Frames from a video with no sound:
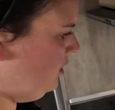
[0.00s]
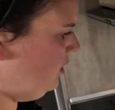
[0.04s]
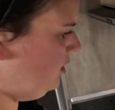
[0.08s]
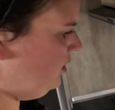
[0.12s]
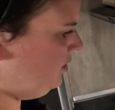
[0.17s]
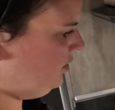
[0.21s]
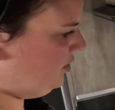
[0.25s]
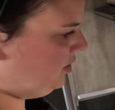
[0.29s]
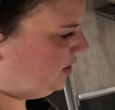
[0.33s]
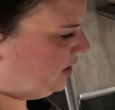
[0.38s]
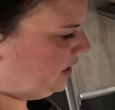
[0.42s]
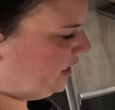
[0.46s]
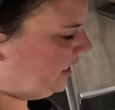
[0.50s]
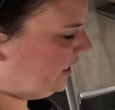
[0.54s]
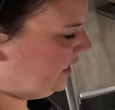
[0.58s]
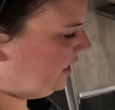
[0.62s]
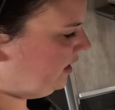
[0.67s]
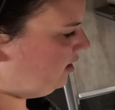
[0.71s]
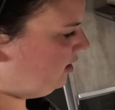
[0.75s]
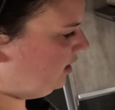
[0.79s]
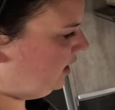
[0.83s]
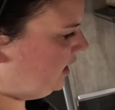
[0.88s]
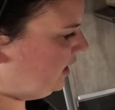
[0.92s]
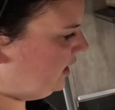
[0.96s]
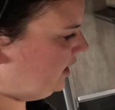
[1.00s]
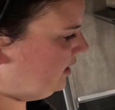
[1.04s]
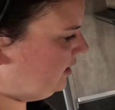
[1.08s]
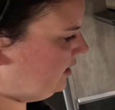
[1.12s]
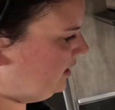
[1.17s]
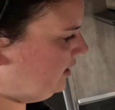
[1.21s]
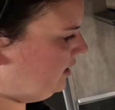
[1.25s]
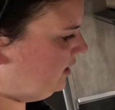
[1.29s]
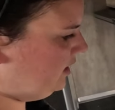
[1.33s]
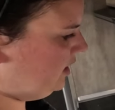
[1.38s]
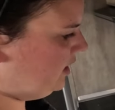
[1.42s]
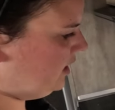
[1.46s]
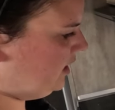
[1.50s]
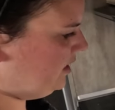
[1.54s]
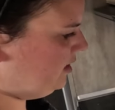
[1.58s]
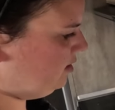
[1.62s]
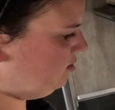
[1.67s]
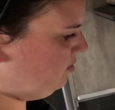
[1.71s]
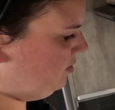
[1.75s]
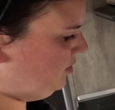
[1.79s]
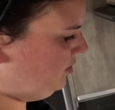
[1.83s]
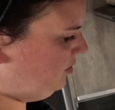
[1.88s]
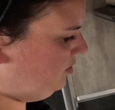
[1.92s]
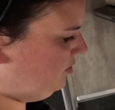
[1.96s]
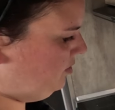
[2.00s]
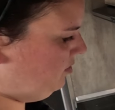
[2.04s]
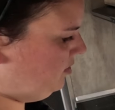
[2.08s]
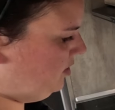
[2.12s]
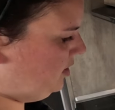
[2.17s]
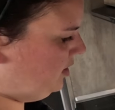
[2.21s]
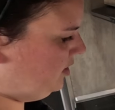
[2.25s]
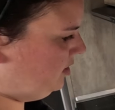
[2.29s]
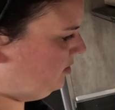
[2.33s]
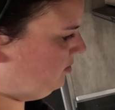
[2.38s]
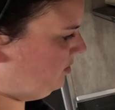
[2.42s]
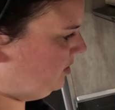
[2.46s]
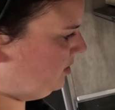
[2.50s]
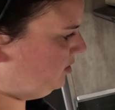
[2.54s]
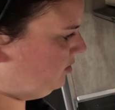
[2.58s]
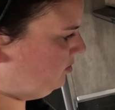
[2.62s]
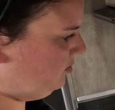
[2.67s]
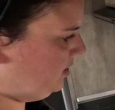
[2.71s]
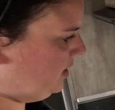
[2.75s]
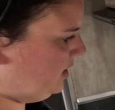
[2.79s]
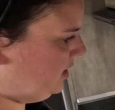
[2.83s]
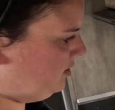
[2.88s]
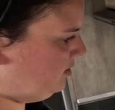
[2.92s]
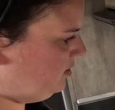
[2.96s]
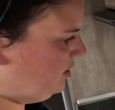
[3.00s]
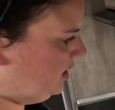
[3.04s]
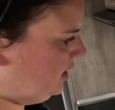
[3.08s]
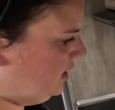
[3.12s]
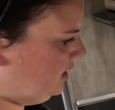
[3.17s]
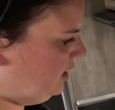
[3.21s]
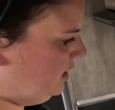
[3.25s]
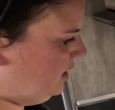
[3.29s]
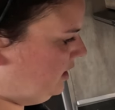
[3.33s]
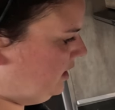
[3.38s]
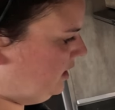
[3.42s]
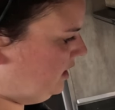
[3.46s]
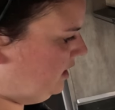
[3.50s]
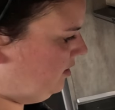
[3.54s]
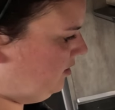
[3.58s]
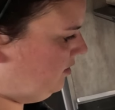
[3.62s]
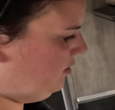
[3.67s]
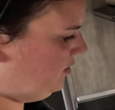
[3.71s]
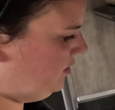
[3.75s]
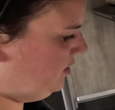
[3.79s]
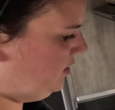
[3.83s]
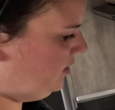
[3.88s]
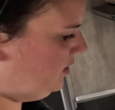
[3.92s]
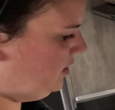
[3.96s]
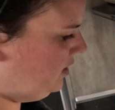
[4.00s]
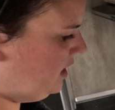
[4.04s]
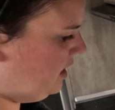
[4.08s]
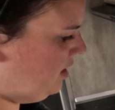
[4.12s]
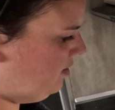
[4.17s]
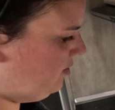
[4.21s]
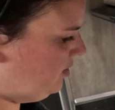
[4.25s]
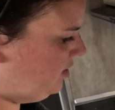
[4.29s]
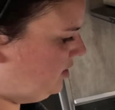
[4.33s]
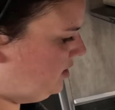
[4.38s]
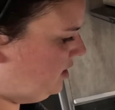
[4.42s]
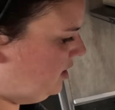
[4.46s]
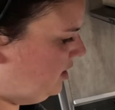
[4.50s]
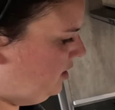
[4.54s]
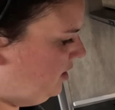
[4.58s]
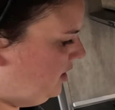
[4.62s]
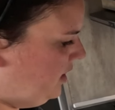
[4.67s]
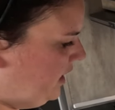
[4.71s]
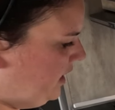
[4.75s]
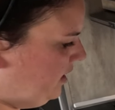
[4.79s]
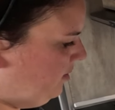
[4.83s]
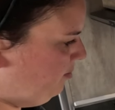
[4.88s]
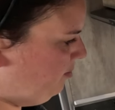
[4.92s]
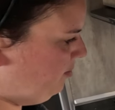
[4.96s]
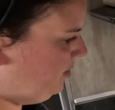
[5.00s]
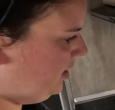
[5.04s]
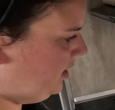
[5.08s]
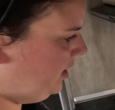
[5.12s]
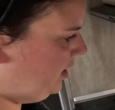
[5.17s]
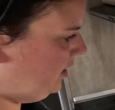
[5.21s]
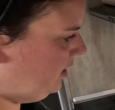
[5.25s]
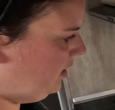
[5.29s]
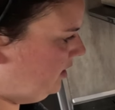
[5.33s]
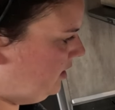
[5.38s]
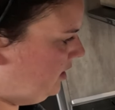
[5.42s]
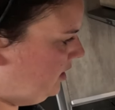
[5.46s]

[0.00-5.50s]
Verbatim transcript: You're gonna get air line in the lines when you do this because we had drained it down. Now we're starting to get pink.